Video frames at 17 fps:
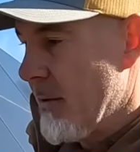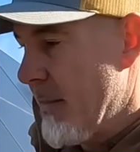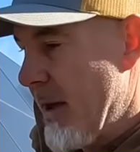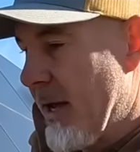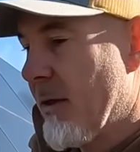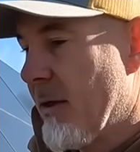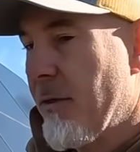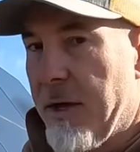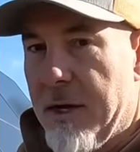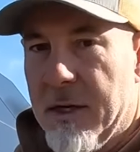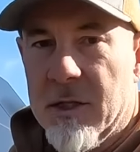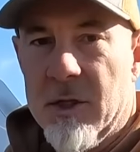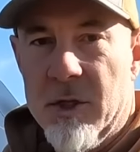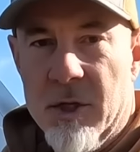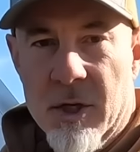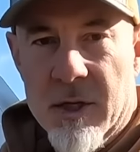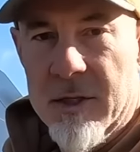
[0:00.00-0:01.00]
make
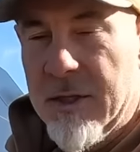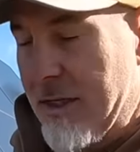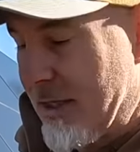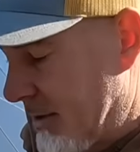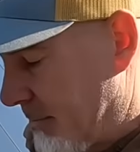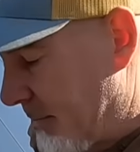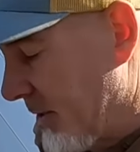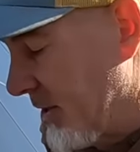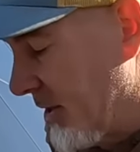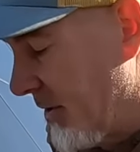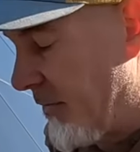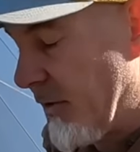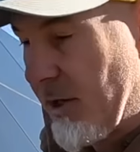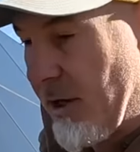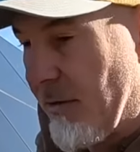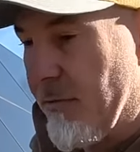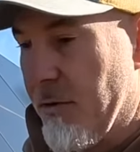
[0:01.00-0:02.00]
things just
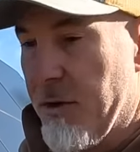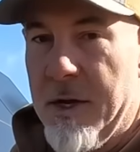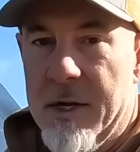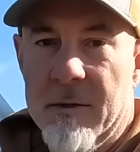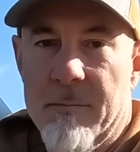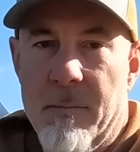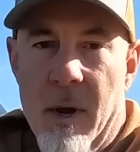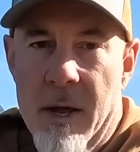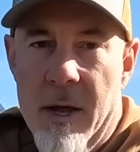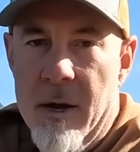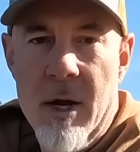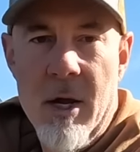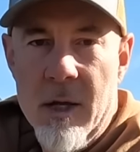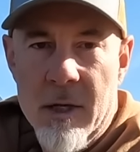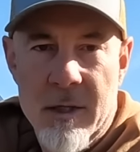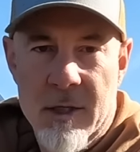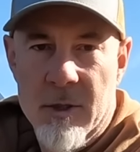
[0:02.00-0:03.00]
specifically for this, but
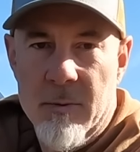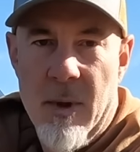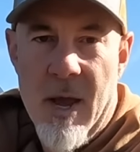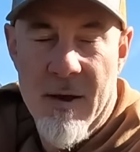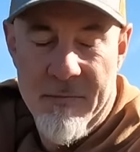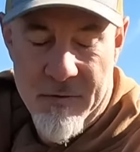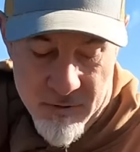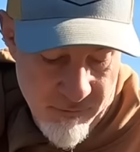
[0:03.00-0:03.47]
since we have these